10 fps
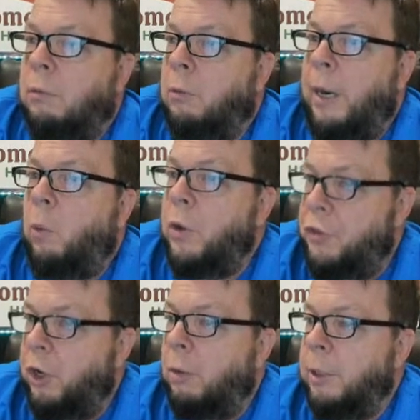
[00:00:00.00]
no matter
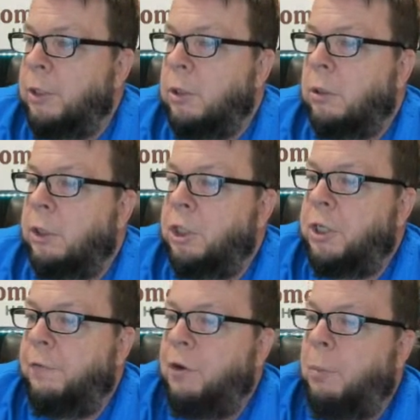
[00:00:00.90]
what the herb is, to
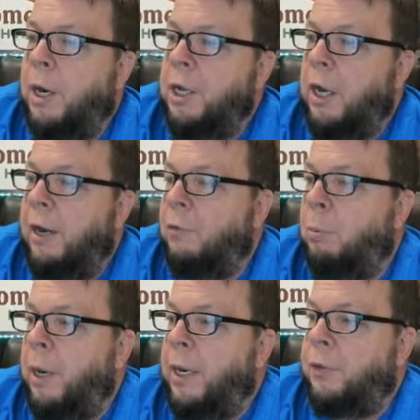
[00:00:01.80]
just give your body kind of
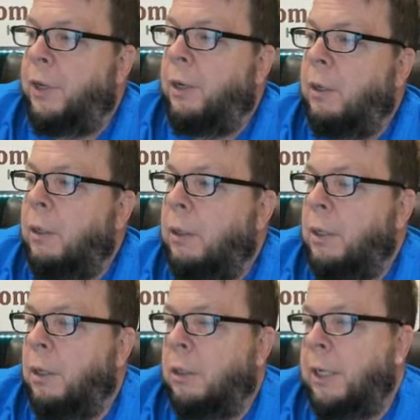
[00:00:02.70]
a break. And then,
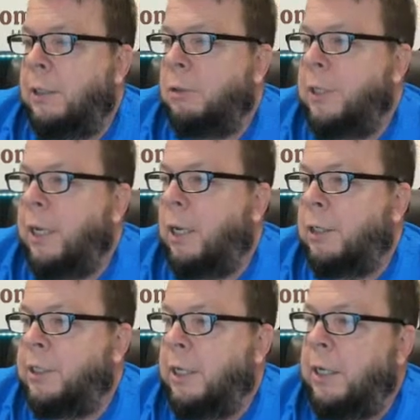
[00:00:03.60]
you know, like don't take it
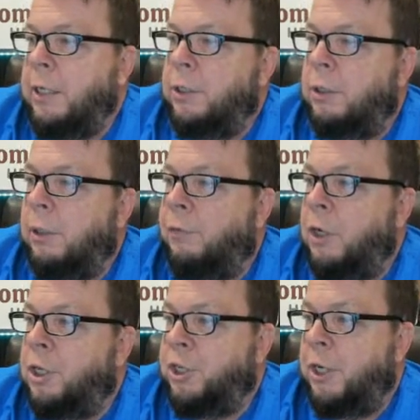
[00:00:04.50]
on Sundays or
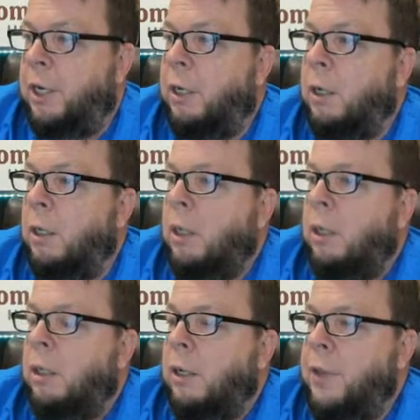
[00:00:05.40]
every other Sunday.
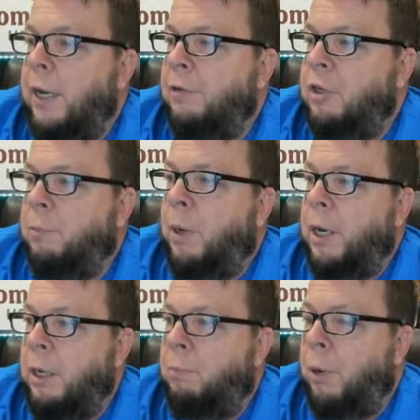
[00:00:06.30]
And that gives your
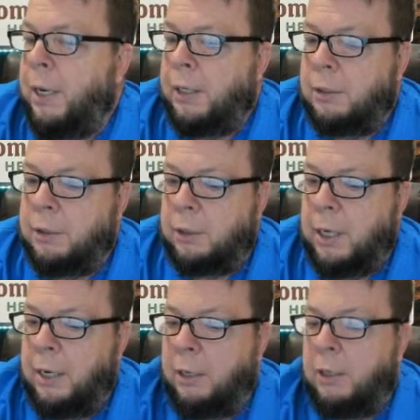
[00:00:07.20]
body a break to
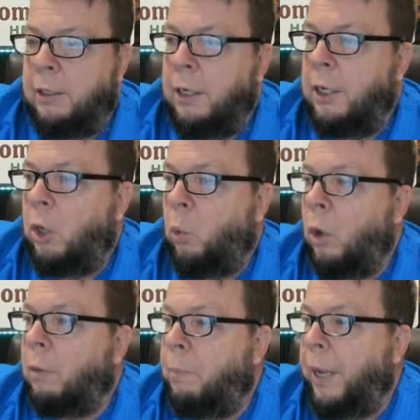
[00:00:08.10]
kind of, and it, then it'll
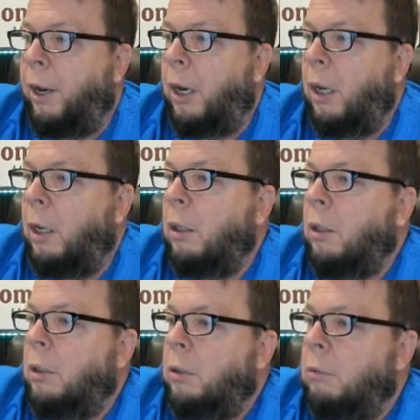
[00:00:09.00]
work better
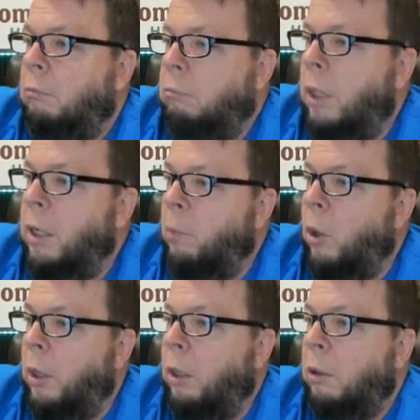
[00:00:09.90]
Monday
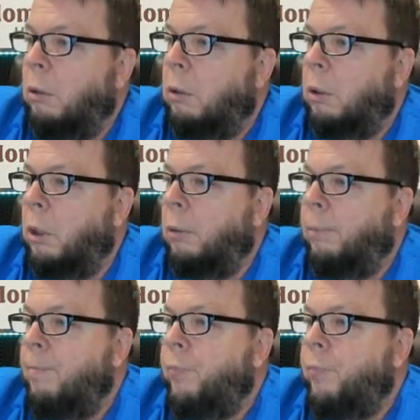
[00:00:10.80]
morning, you know.